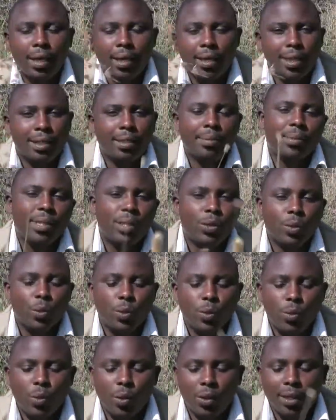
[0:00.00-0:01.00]
Let me show
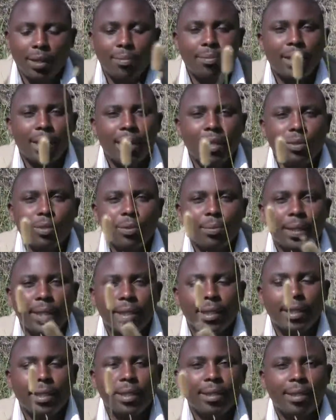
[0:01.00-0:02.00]
you what I've done to
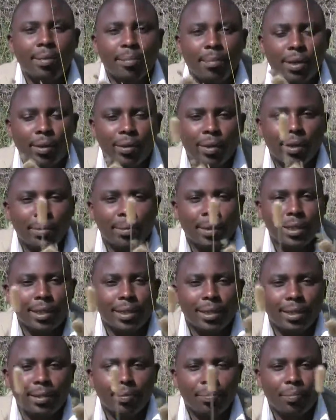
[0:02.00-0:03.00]
maintain the
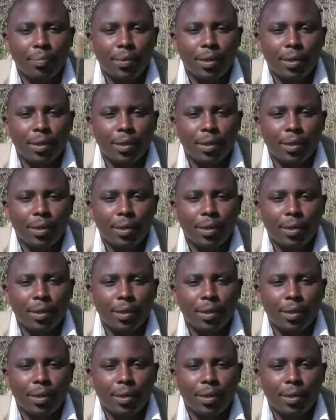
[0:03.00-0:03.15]
biodiversity.